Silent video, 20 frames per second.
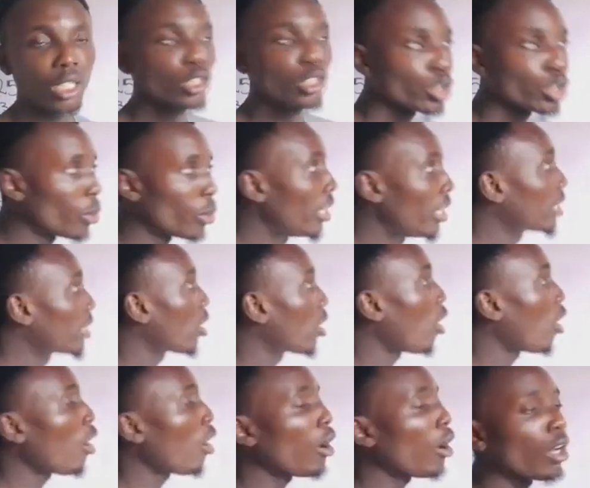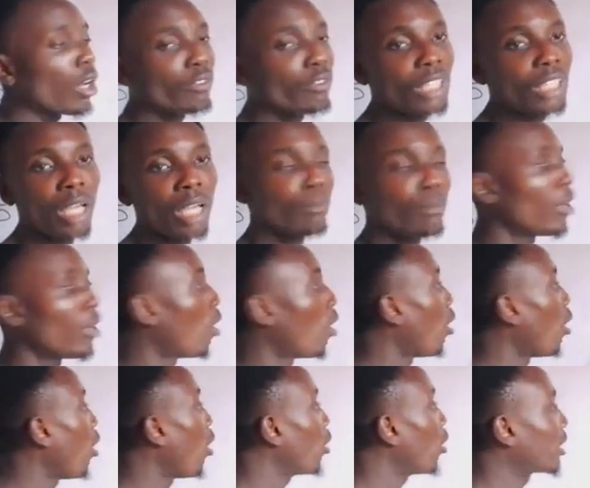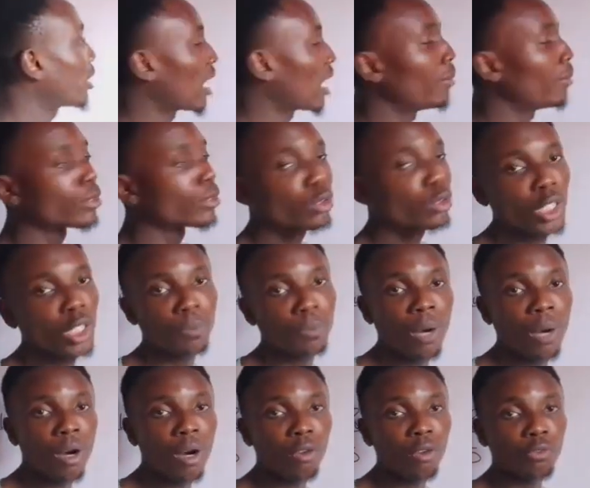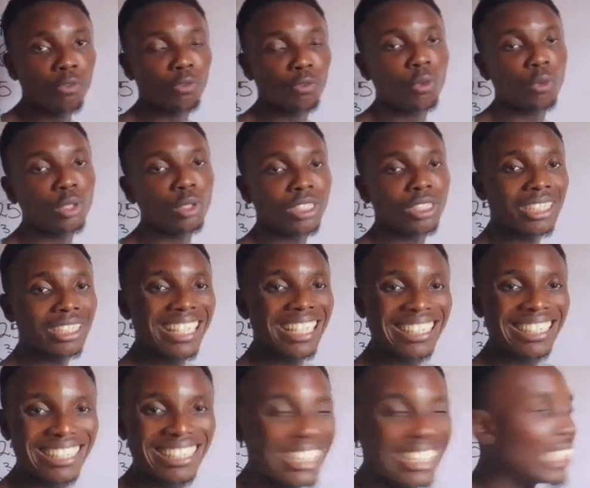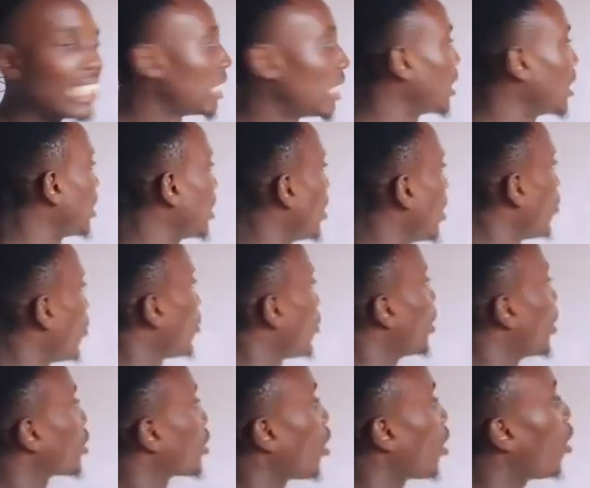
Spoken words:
So raise all of them, all terms to the power of what? 3. We raise